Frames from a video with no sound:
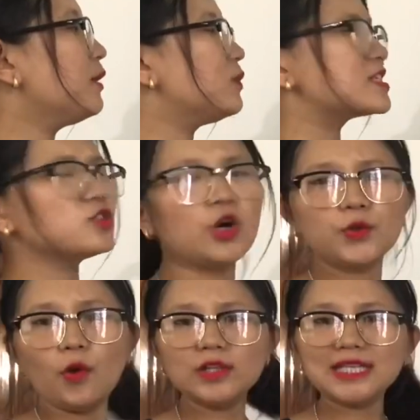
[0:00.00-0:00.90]
was
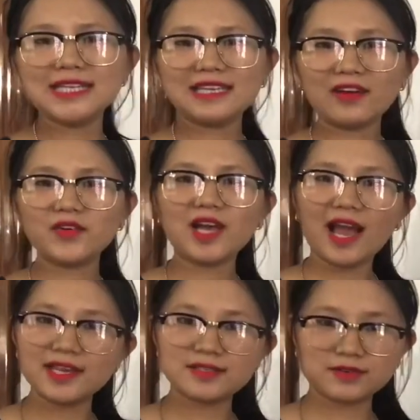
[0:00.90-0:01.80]
not only carrying
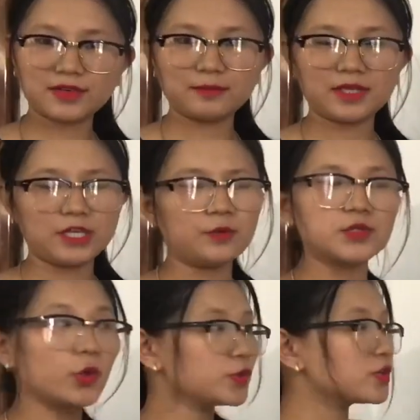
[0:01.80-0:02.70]
ice cream, he was
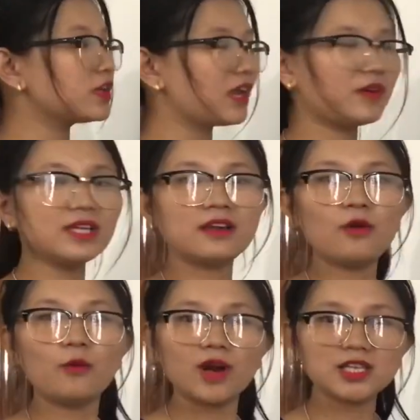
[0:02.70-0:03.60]
also carrying
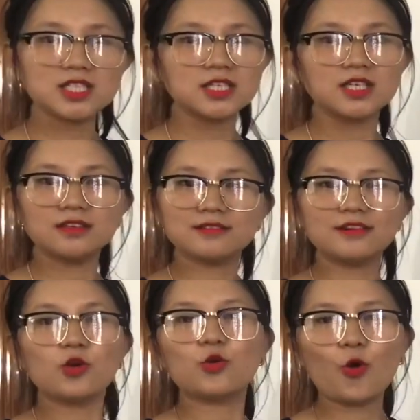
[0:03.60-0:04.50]
what?
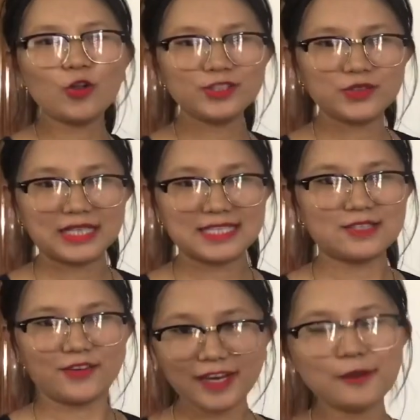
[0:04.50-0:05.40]
Cold drinks,
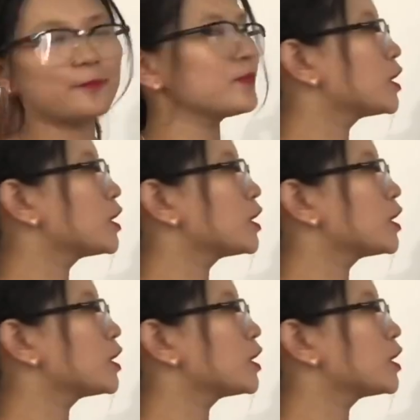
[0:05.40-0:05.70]
okay?